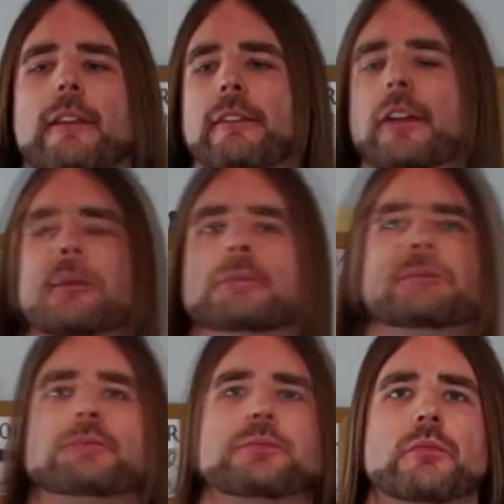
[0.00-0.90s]
So,
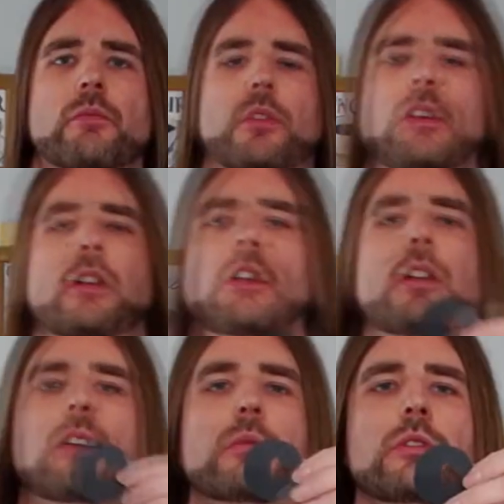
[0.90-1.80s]

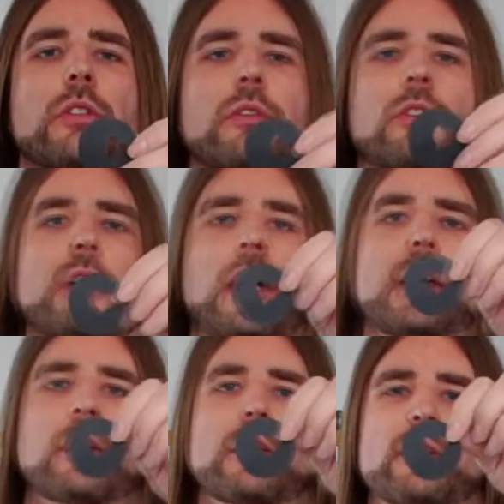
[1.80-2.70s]
once you've cut
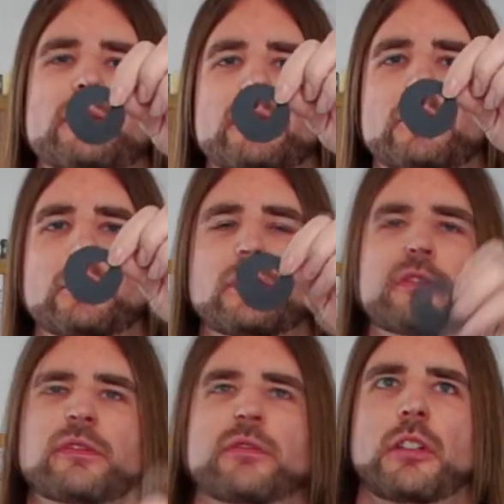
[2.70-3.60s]
out your sort
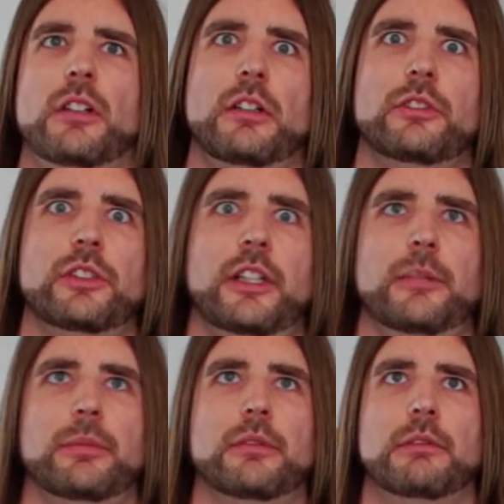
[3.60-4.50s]
of heart shape,